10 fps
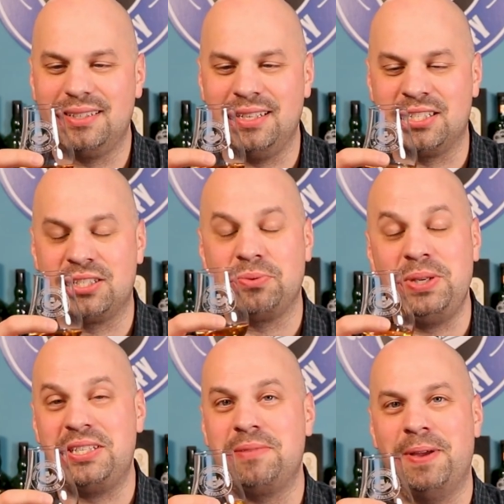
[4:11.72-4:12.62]
it's
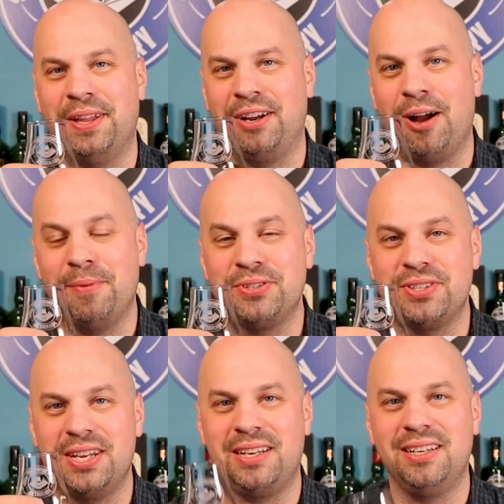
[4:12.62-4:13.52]
sweet smelling,
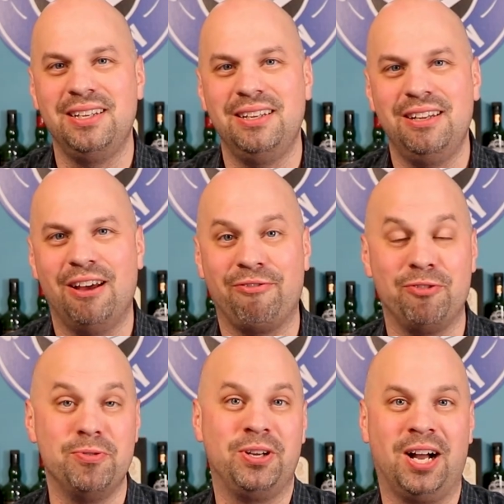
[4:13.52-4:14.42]
almost like a
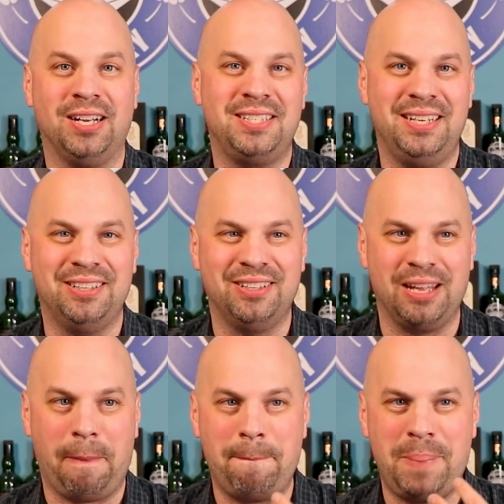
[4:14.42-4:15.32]
fruit cocktail,
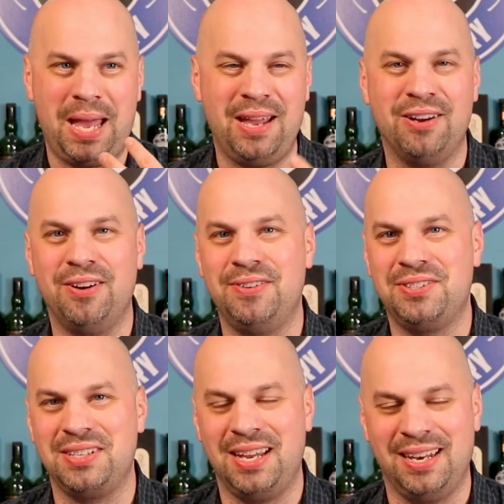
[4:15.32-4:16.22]
like
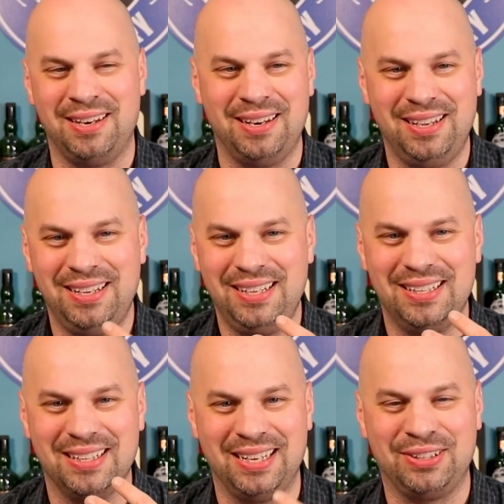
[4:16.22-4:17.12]
pears and
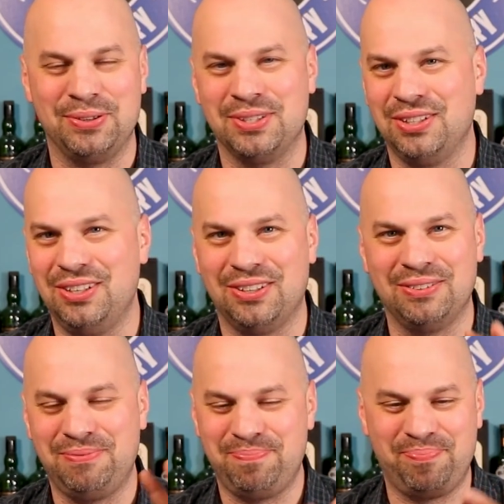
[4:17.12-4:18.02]
like those little